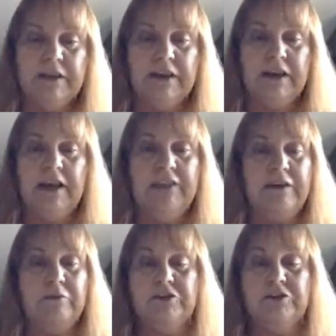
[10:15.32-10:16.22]
And then
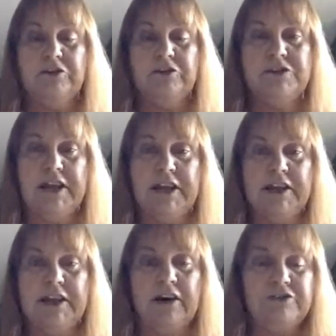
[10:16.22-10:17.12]
when you take it
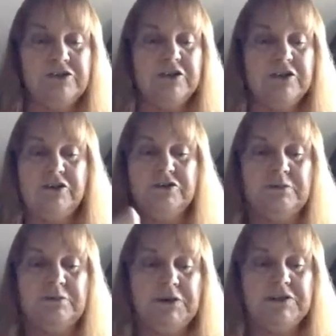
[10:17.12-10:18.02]
out, you can use a
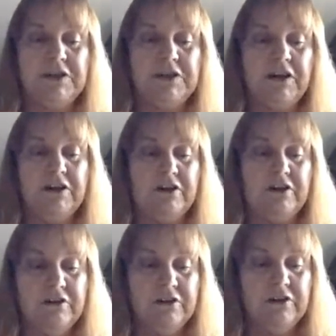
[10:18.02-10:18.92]
pizza
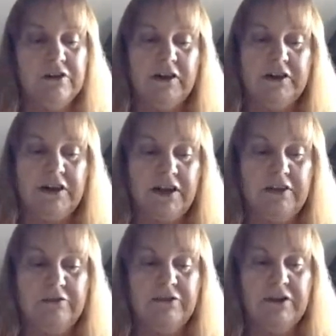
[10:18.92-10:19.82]
cutter, a
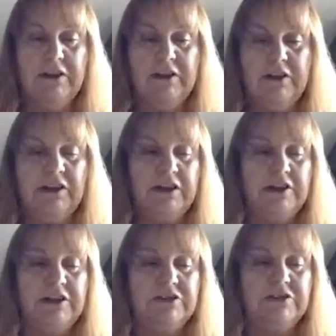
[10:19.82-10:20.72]
knife, cut
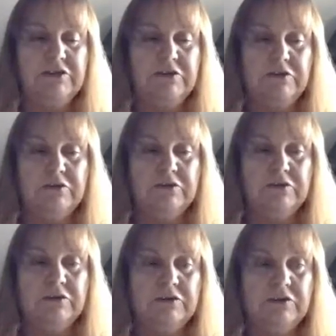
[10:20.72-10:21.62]
it into
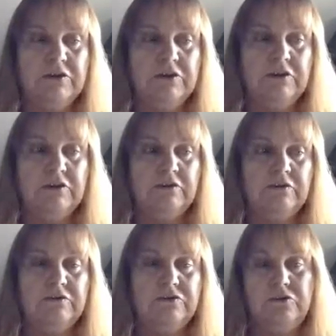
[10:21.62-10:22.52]

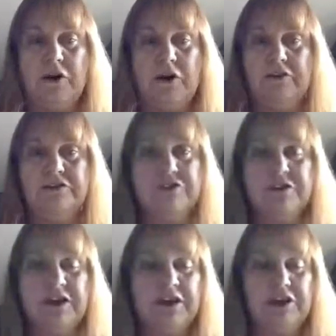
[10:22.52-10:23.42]
triangles
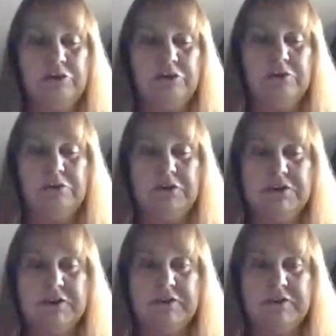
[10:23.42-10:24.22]
just like you would pizza.